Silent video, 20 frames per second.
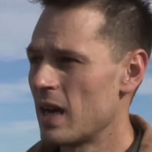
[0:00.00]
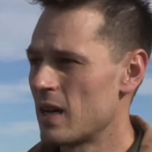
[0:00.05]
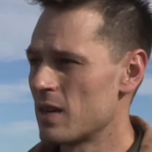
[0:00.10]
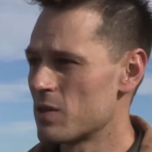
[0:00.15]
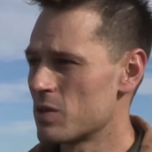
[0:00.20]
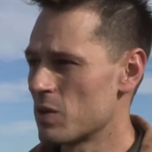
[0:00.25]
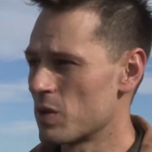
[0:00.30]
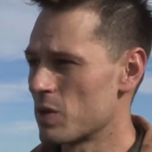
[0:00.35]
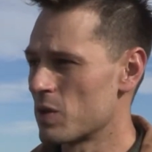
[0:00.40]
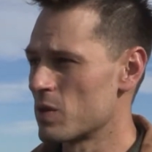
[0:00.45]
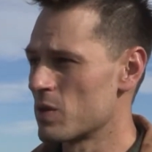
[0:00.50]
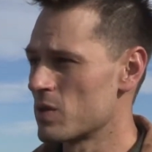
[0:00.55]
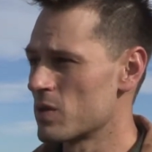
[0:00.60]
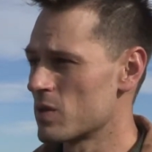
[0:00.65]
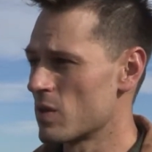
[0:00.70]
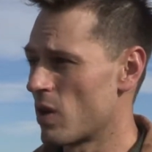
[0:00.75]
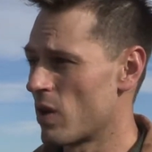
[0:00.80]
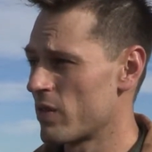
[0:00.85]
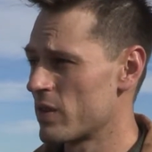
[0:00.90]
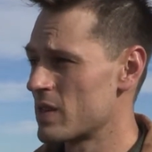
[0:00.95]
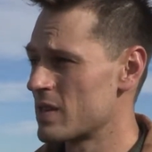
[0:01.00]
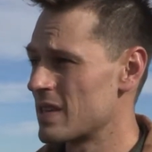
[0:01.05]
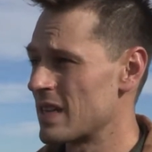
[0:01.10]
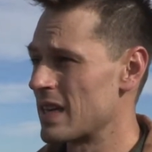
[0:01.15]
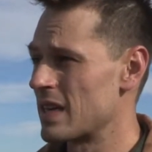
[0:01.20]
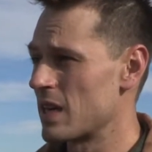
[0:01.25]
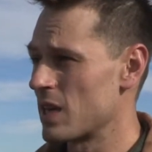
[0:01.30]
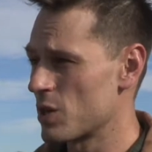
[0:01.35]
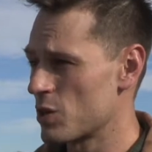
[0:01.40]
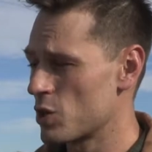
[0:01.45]
So there was obviously
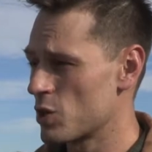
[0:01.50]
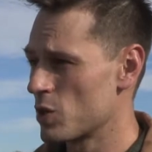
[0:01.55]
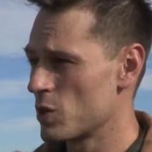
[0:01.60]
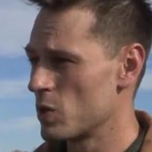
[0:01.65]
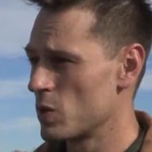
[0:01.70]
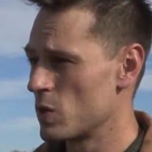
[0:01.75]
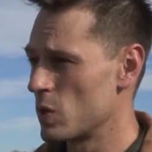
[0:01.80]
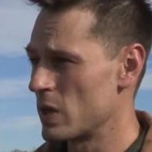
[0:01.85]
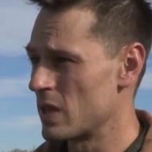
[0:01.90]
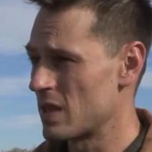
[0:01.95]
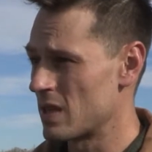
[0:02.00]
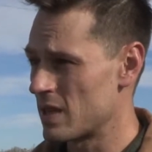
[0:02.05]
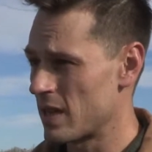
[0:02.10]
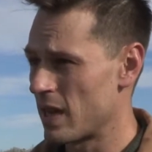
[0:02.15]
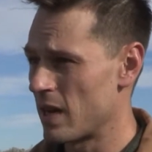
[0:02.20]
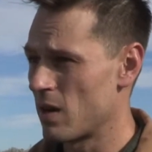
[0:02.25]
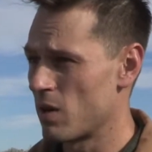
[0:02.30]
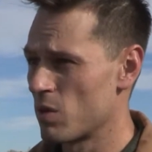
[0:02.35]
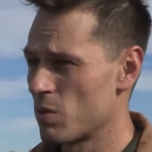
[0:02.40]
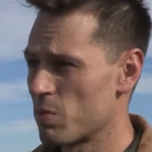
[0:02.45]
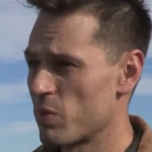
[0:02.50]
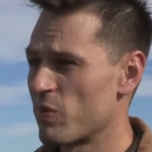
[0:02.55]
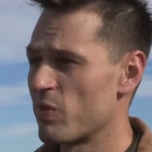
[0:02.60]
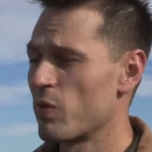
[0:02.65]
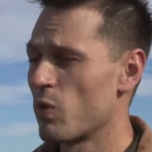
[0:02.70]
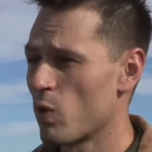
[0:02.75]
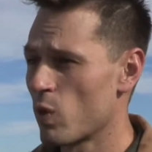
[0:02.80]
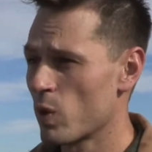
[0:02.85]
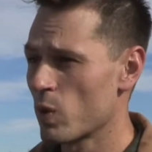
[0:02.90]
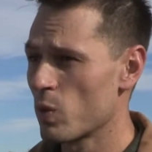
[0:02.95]
an issue in the town
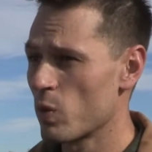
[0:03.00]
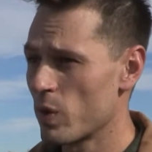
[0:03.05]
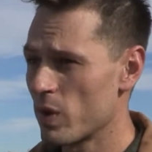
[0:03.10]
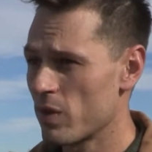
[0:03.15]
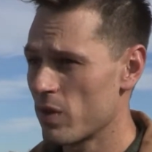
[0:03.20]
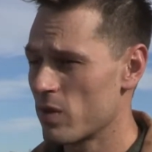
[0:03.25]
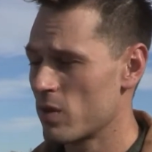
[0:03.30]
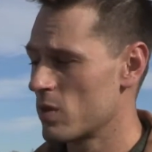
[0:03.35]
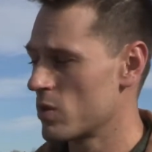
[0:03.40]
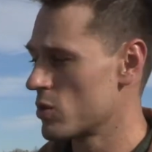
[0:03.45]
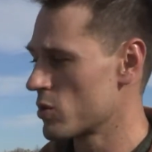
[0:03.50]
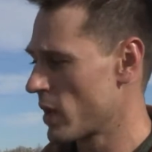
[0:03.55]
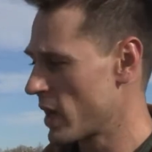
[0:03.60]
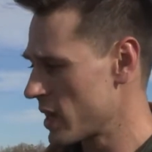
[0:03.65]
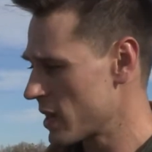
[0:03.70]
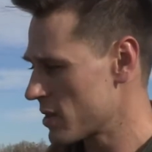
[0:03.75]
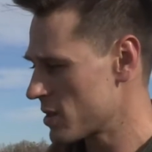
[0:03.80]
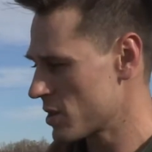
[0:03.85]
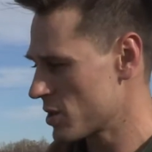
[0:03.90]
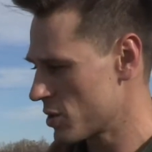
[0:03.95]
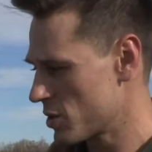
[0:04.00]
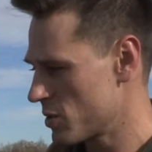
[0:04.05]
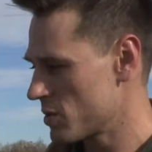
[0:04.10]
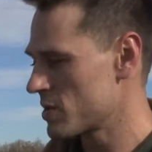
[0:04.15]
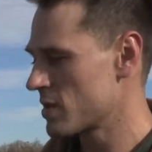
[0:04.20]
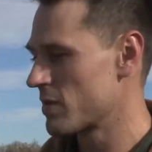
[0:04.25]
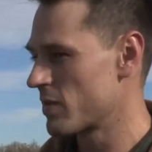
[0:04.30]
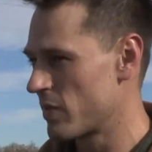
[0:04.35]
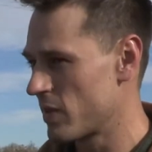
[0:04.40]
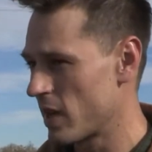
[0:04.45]
before with drainage
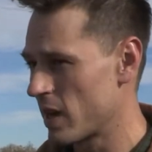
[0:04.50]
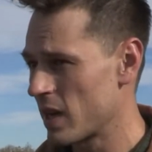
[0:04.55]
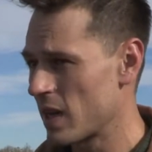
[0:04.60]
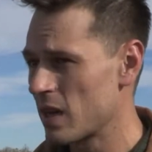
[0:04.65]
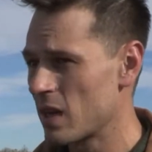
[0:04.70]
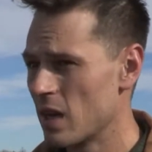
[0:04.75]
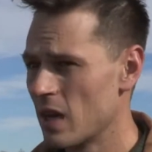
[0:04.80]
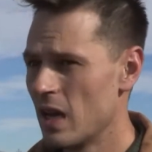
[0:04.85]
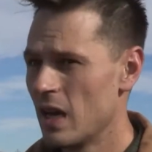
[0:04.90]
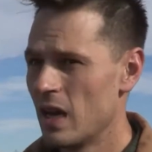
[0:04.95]
issues and flooding.